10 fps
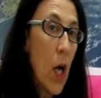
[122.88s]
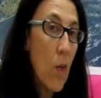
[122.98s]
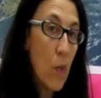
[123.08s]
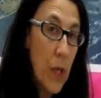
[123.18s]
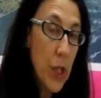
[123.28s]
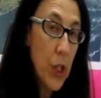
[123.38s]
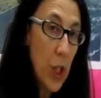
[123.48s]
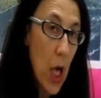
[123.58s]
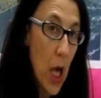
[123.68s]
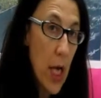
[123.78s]
of which
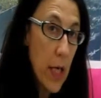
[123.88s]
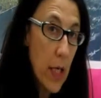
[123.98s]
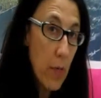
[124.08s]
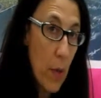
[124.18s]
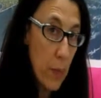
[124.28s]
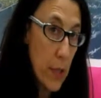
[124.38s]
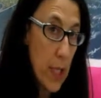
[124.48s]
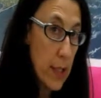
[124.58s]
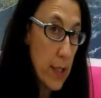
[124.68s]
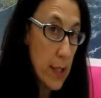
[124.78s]
I
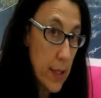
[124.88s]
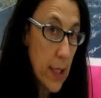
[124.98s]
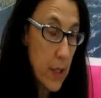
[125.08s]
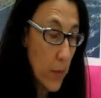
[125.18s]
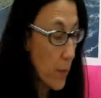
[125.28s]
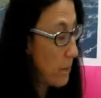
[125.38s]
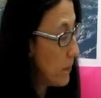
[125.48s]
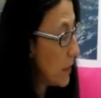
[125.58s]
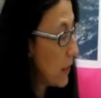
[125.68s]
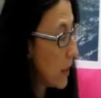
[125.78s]
represent 6 of them,
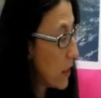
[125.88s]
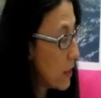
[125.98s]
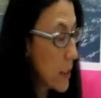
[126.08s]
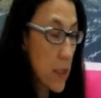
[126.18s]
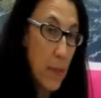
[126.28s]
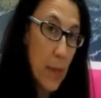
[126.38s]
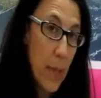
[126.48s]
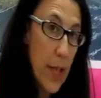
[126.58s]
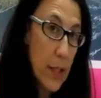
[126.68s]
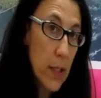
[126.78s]
6 of the
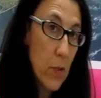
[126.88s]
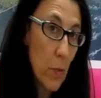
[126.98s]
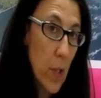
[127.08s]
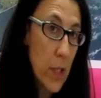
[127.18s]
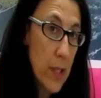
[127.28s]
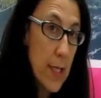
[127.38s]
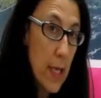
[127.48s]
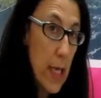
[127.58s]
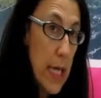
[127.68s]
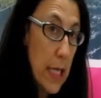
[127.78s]
best ones
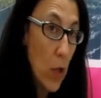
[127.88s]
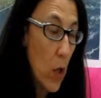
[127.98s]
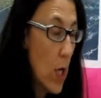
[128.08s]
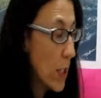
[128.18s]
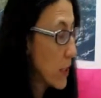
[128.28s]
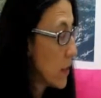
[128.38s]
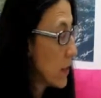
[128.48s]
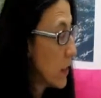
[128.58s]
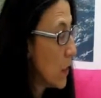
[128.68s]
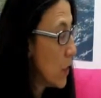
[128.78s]
in Long
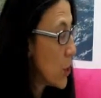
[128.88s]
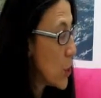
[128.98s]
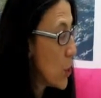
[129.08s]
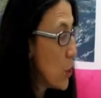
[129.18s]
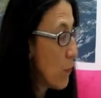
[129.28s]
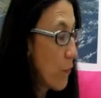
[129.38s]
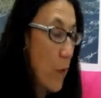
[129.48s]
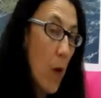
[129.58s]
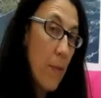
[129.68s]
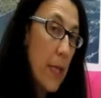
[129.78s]
Island. 2
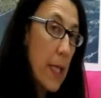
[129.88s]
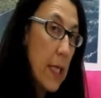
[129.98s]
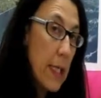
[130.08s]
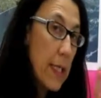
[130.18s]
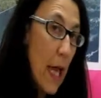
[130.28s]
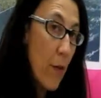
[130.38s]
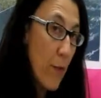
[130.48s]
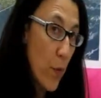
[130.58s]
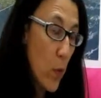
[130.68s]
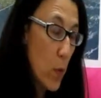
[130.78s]
from the South
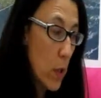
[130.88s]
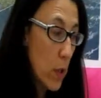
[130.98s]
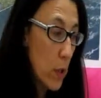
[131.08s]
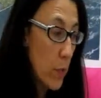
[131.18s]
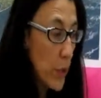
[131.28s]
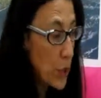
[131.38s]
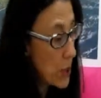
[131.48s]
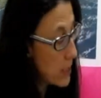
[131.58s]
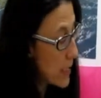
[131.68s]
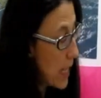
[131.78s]
Fork, which
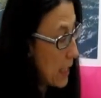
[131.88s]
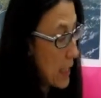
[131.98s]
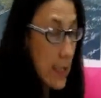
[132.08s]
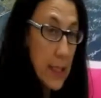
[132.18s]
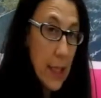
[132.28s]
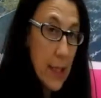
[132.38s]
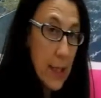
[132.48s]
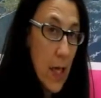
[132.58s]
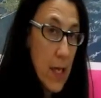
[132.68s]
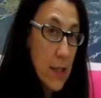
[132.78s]
is the Atlantic
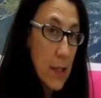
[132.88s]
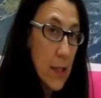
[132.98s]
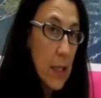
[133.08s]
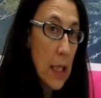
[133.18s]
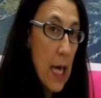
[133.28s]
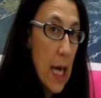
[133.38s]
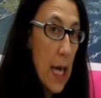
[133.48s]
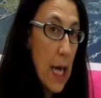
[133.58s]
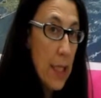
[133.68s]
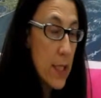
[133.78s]
side,
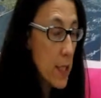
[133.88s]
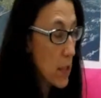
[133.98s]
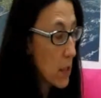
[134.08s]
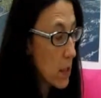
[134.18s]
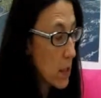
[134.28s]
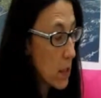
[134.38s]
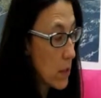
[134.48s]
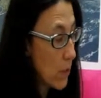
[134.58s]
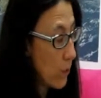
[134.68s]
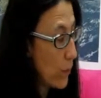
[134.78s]
and
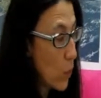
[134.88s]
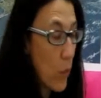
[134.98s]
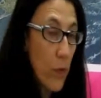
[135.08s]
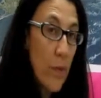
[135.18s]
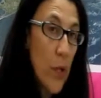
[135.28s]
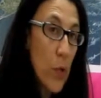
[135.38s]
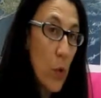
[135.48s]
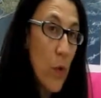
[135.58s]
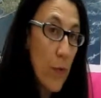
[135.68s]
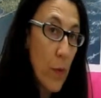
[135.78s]
4 from the
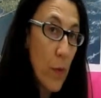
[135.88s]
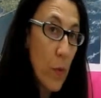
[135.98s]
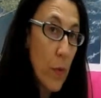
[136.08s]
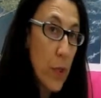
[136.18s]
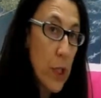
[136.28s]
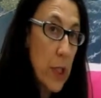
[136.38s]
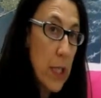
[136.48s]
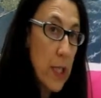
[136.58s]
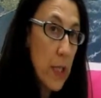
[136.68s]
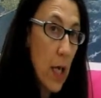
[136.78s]
North Fork, which
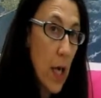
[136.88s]
is